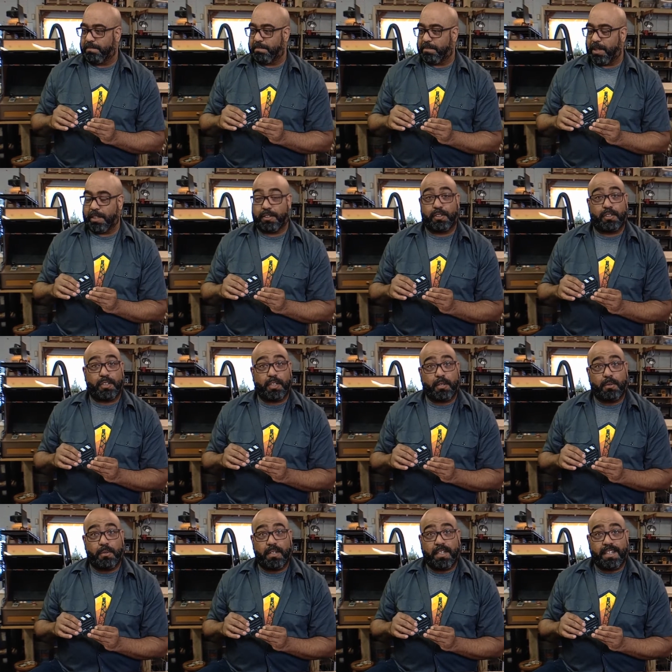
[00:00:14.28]
Part
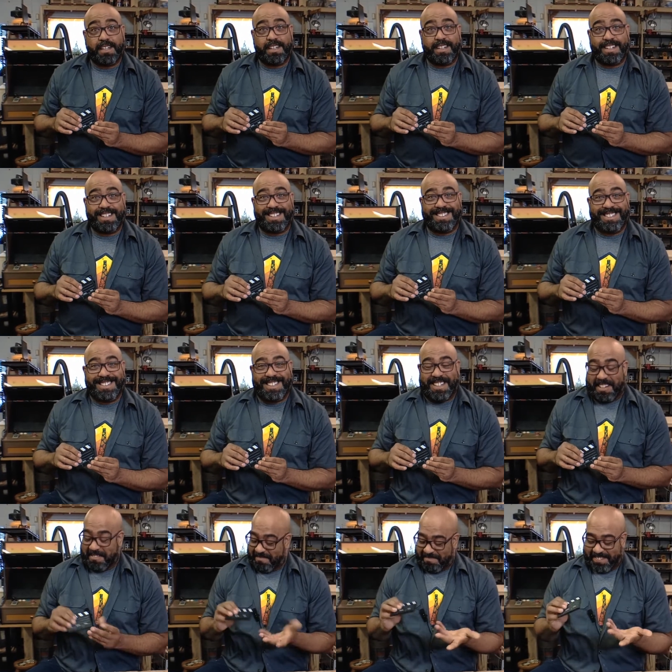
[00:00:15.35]
2.
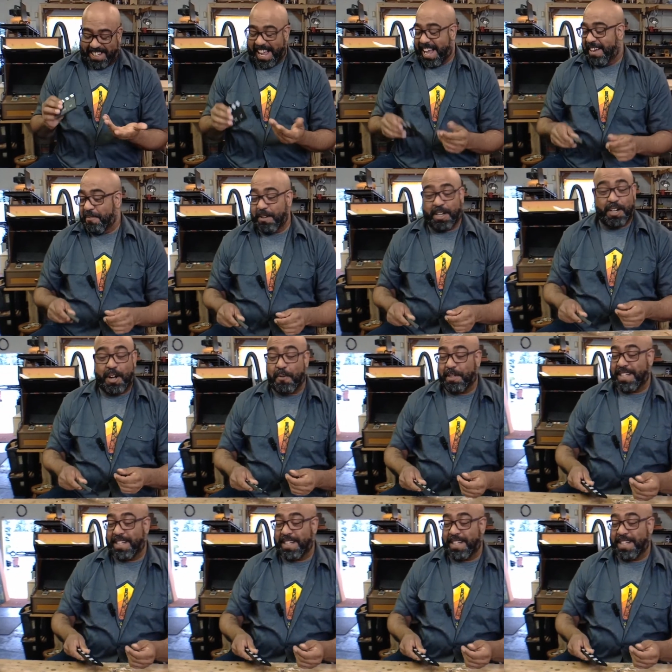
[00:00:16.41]
Yeah, we're gonna go with